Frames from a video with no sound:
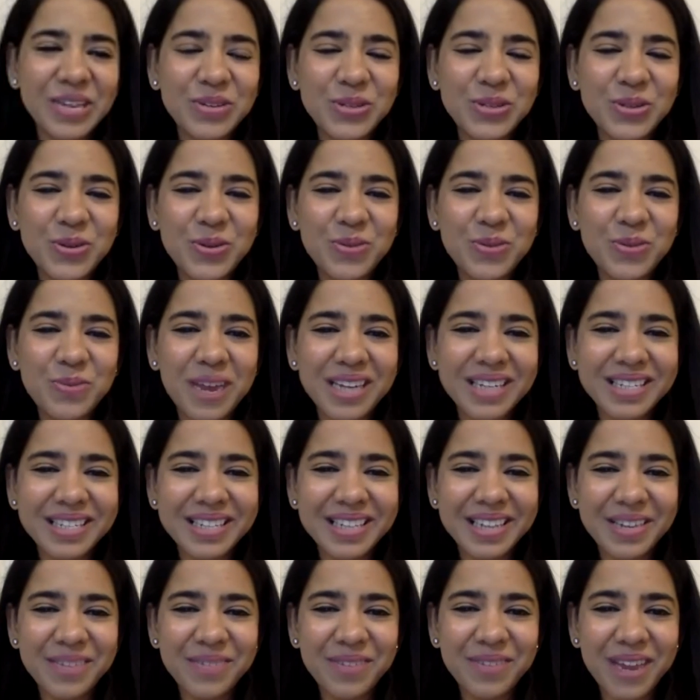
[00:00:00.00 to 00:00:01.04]
so much.
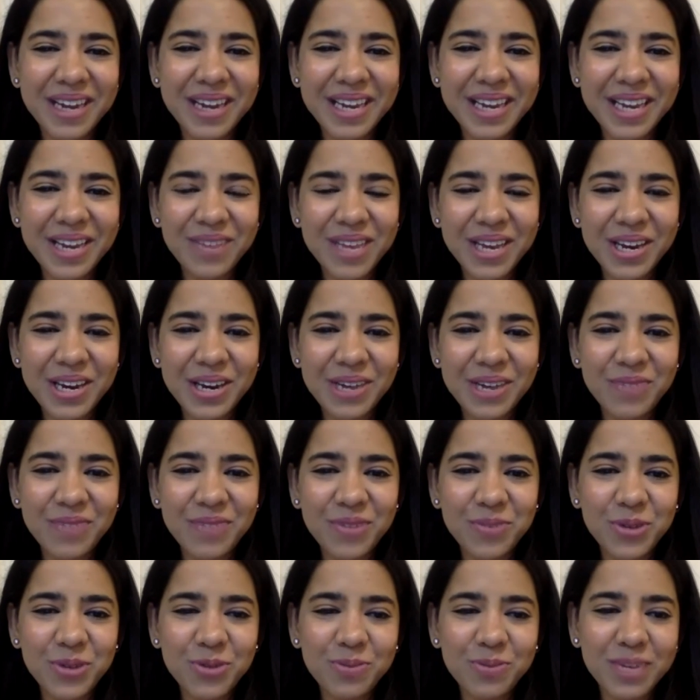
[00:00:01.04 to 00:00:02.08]
Irfaan, can we hear it from
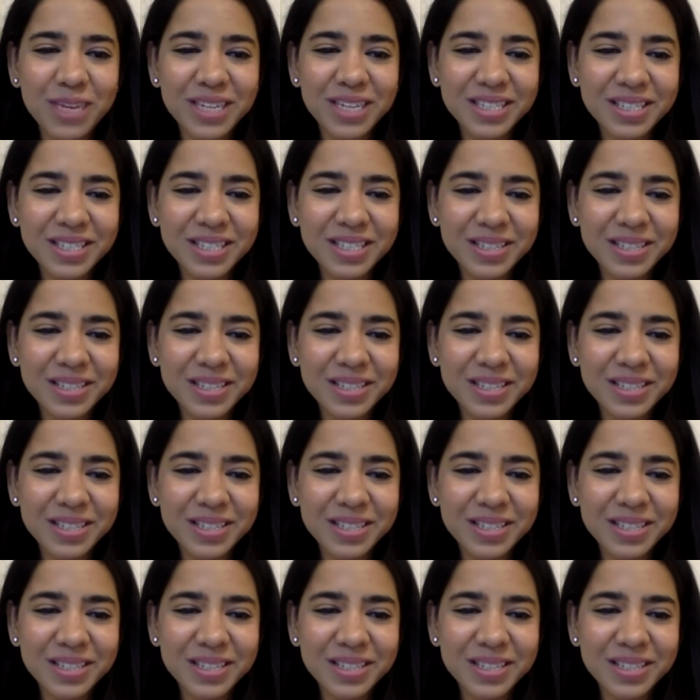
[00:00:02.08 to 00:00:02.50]
you, please?